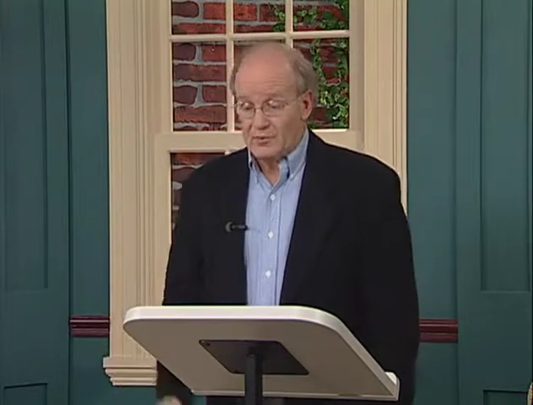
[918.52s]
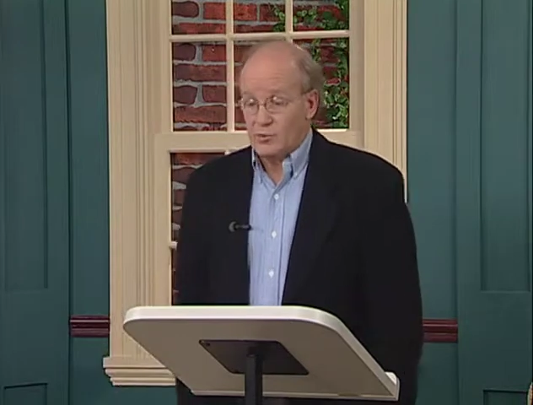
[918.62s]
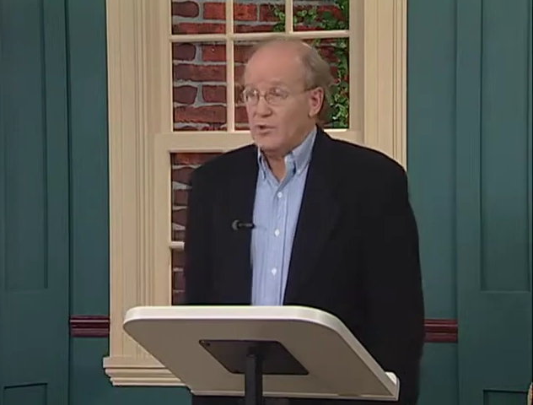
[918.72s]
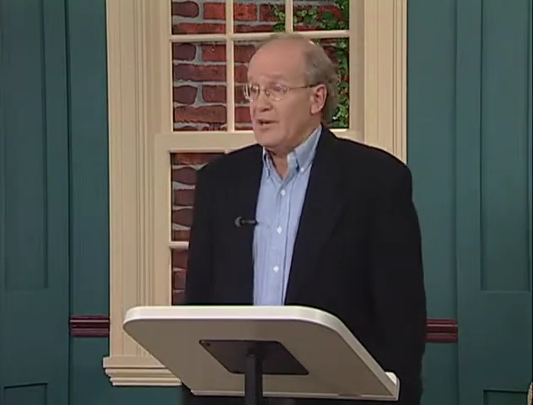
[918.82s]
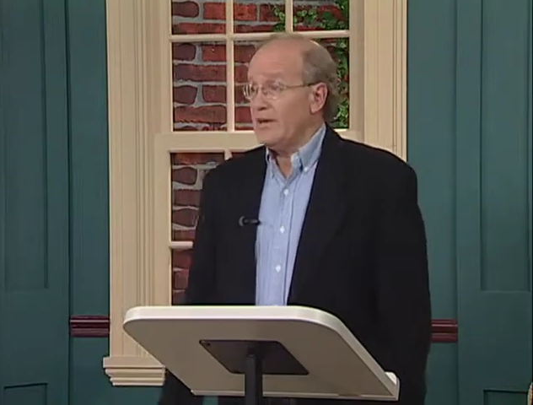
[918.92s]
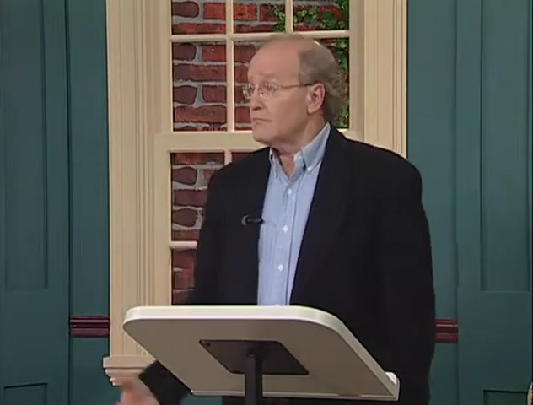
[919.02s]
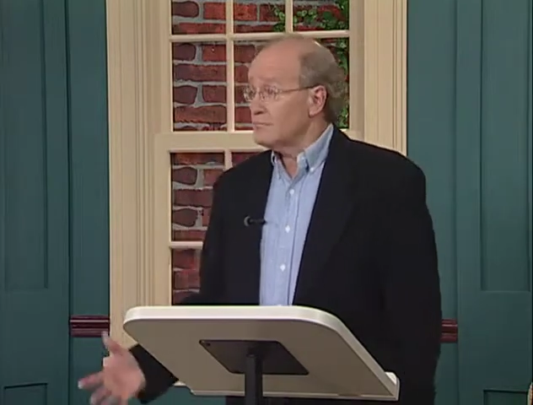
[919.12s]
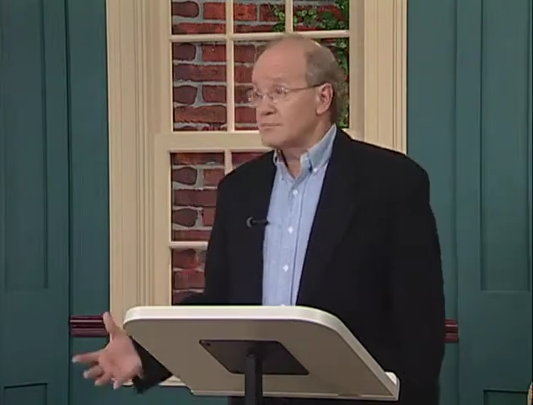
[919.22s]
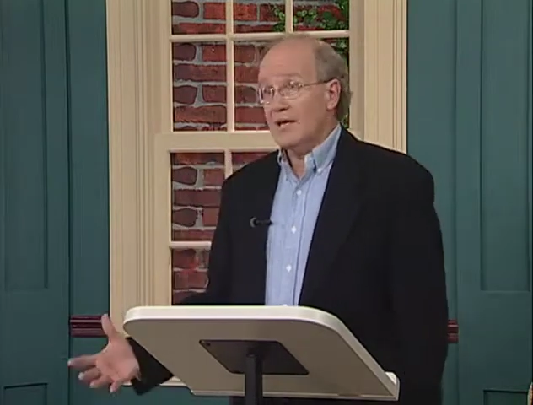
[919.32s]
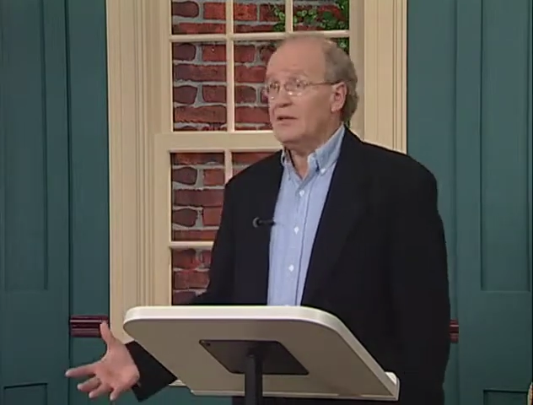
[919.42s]
What about
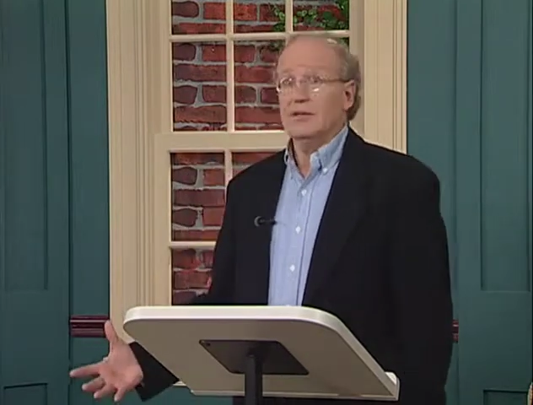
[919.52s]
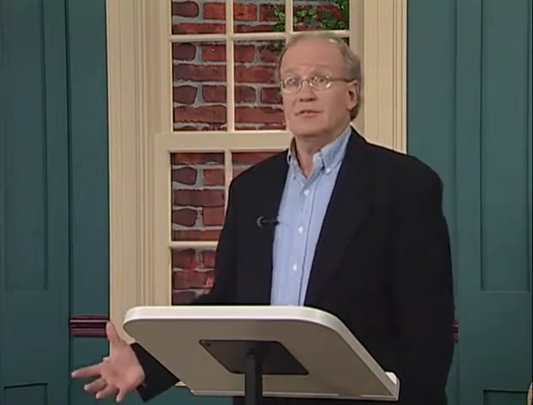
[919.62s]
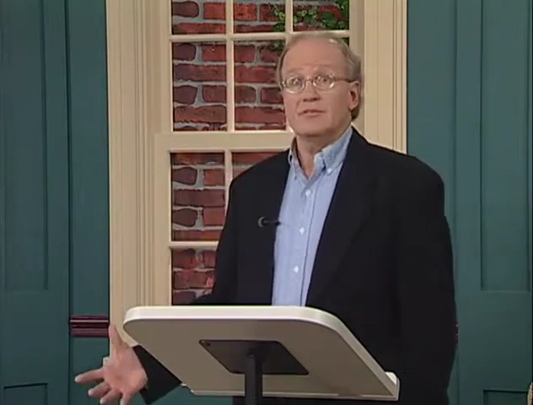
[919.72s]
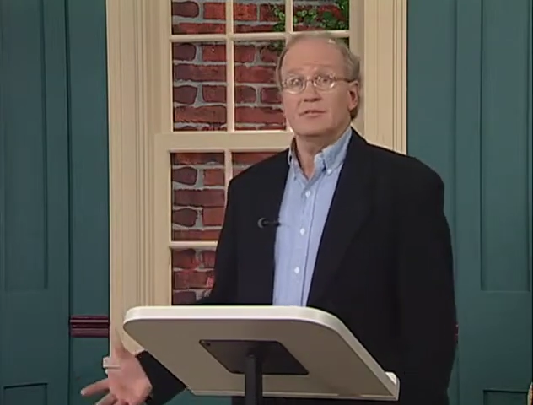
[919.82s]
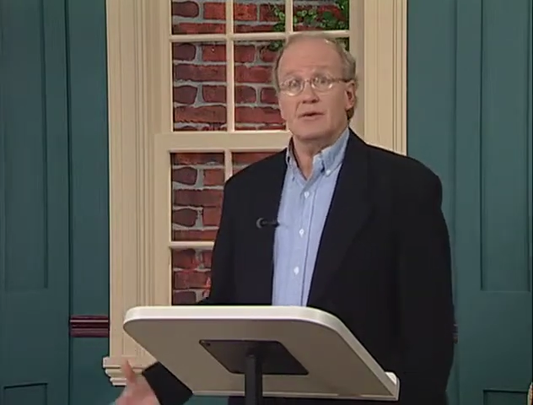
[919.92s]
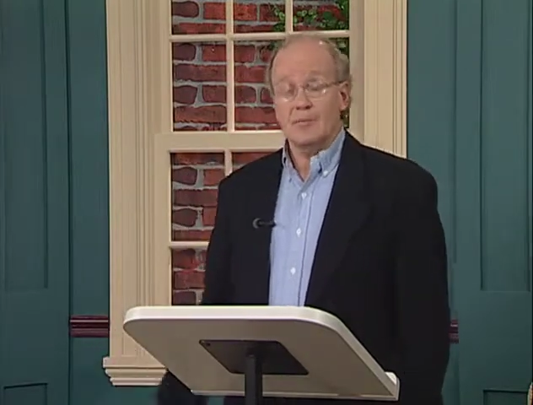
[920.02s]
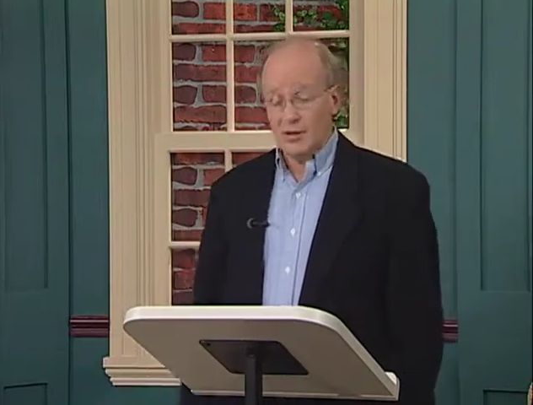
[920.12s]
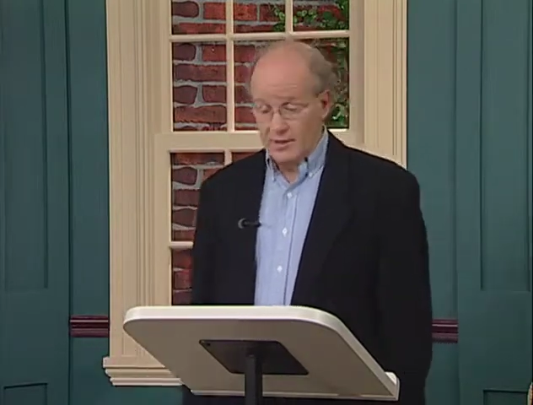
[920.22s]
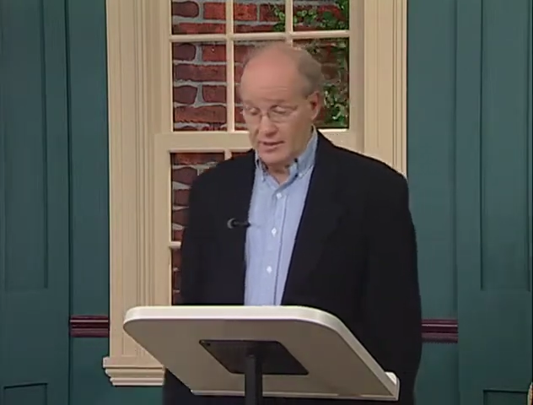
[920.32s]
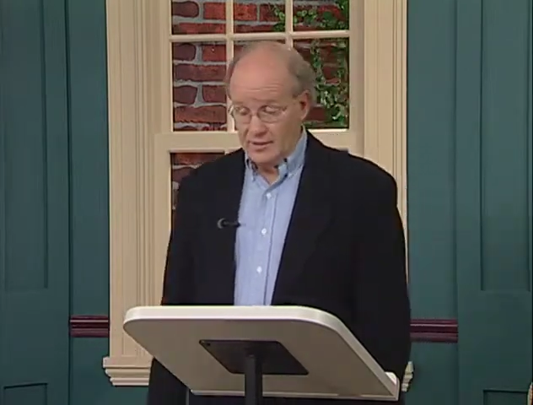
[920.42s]
Indians,
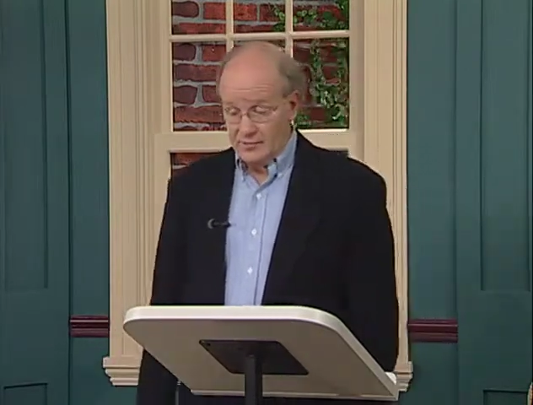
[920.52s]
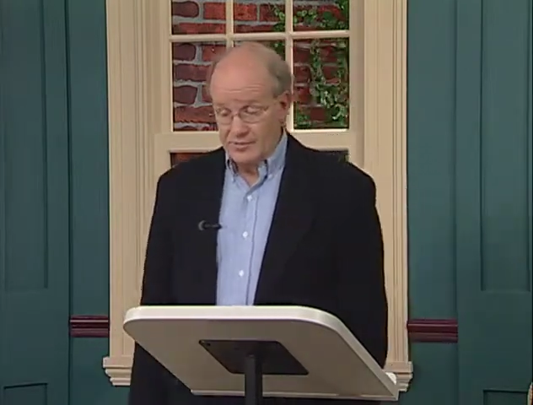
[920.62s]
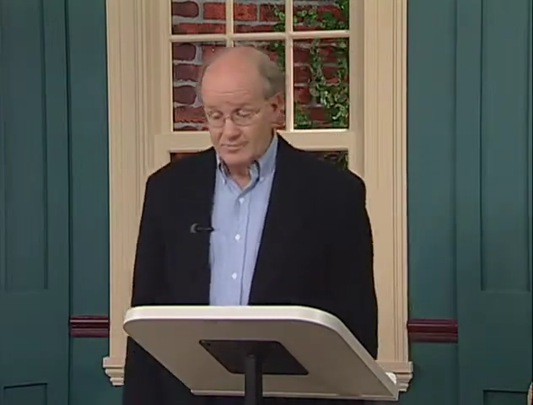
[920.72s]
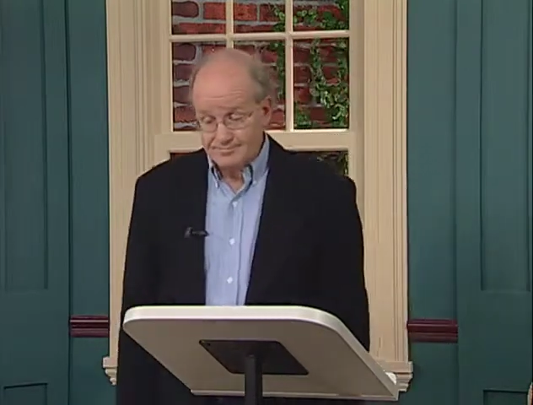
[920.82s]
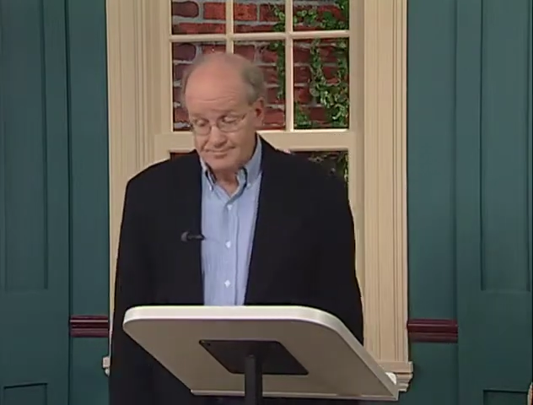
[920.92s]
American Indians?